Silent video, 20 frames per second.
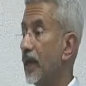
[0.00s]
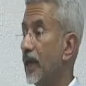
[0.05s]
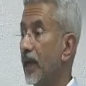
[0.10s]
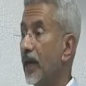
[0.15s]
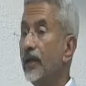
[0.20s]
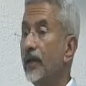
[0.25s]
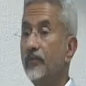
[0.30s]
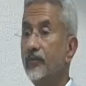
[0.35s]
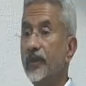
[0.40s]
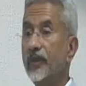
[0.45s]

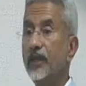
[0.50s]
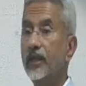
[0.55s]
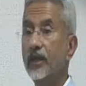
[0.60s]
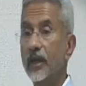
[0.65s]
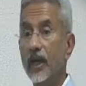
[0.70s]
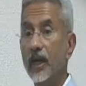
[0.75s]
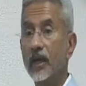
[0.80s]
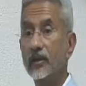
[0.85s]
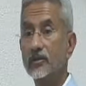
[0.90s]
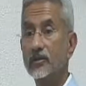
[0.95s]
And we
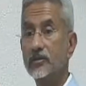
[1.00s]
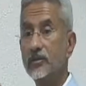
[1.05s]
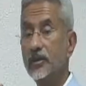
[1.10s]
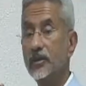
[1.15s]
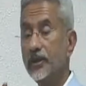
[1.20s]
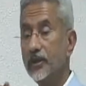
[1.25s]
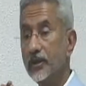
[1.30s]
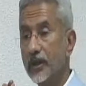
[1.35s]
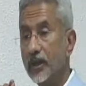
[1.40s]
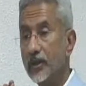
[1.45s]

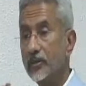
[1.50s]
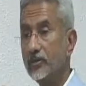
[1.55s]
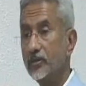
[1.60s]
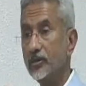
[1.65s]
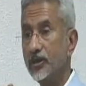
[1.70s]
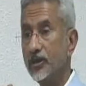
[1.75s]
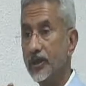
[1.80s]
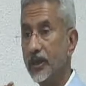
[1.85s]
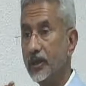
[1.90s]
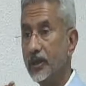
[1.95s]
actually
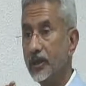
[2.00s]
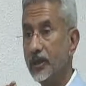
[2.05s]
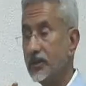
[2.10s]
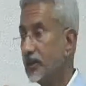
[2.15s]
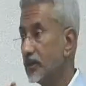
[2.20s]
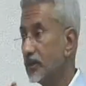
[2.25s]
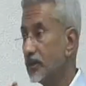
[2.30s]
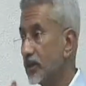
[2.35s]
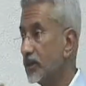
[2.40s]
negotiated and